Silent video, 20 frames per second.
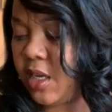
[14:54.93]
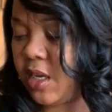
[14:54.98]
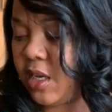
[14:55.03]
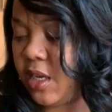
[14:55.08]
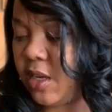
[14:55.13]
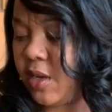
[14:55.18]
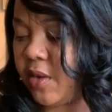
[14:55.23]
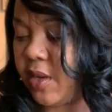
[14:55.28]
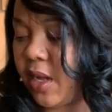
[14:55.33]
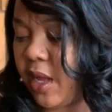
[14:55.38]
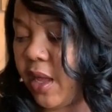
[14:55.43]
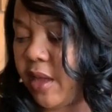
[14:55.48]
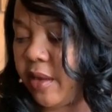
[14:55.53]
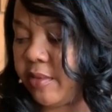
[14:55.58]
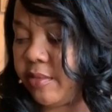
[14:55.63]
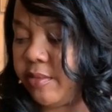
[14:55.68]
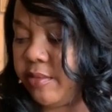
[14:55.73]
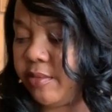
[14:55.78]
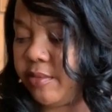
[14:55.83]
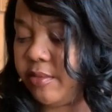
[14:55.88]
Okay.
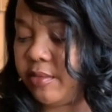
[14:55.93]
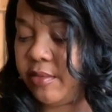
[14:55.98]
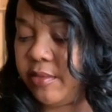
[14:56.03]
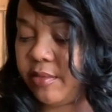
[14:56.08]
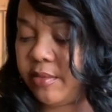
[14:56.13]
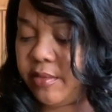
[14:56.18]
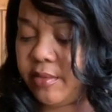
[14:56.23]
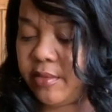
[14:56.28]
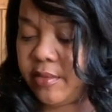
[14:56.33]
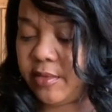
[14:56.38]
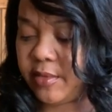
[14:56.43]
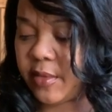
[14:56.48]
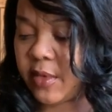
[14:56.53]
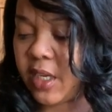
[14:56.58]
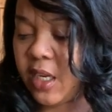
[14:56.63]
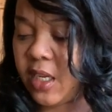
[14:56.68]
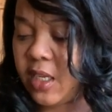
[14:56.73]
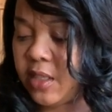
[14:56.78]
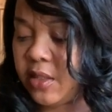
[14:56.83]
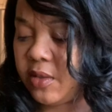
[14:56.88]

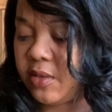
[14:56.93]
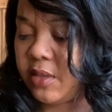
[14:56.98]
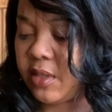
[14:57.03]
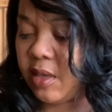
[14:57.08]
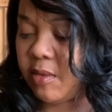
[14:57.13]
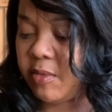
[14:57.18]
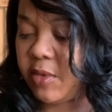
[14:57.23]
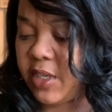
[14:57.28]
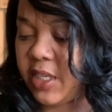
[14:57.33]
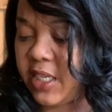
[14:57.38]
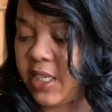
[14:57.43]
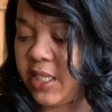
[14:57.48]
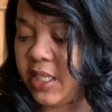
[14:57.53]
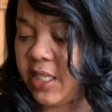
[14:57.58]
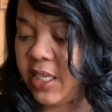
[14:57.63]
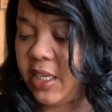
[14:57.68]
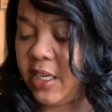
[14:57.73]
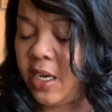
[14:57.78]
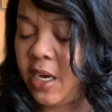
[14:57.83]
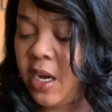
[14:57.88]
So somewhere in
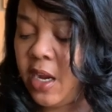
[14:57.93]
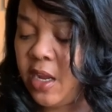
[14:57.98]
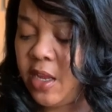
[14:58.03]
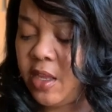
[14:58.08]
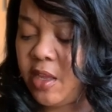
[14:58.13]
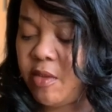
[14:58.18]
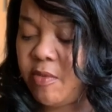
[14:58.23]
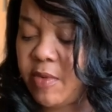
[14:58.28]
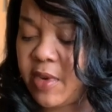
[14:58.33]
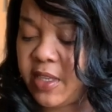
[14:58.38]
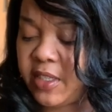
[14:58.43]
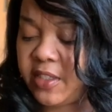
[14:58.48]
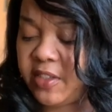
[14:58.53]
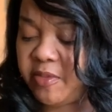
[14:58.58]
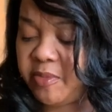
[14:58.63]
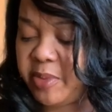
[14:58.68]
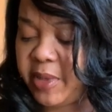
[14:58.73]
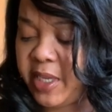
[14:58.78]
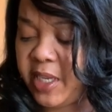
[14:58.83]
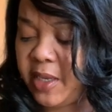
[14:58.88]
there, you must
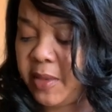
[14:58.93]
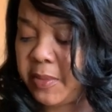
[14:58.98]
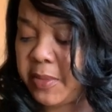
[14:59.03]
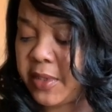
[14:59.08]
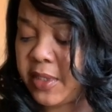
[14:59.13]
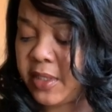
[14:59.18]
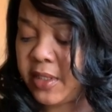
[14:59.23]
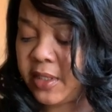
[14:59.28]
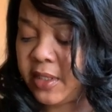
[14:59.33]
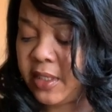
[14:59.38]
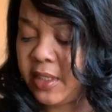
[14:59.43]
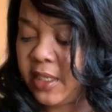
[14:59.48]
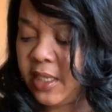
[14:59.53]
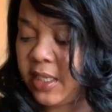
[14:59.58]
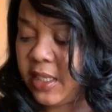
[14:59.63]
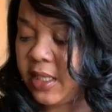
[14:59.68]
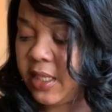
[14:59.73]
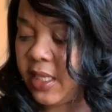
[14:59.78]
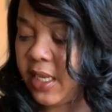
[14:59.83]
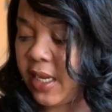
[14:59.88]
have peeped
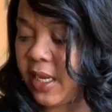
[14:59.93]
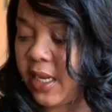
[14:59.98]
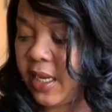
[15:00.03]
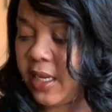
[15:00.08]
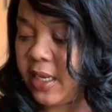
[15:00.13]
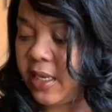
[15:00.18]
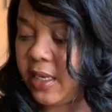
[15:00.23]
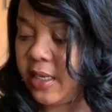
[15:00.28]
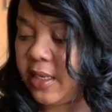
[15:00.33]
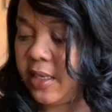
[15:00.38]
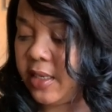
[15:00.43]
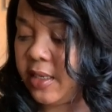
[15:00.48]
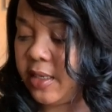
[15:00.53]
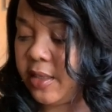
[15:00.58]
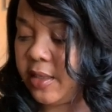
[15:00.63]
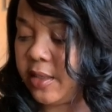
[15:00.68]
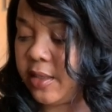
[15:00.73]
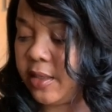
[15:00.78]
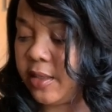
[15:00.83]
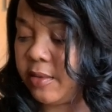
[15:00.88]
that
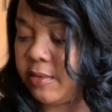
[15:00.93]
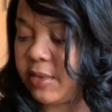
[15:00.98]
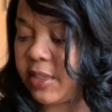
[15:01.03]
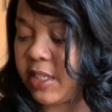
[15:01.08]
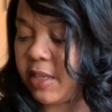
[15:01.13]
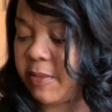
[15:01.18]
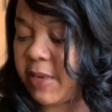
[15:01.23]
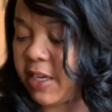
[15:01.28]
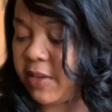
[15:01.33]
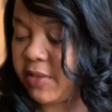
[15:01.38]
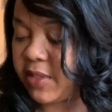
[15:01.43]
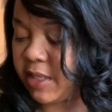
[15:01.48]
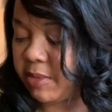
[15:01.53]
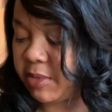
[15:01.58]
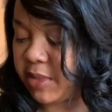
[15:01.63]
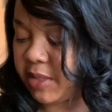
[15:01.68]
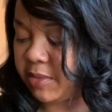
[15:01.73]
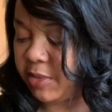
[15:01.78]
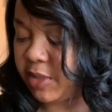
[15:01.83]
um, somebody was up to some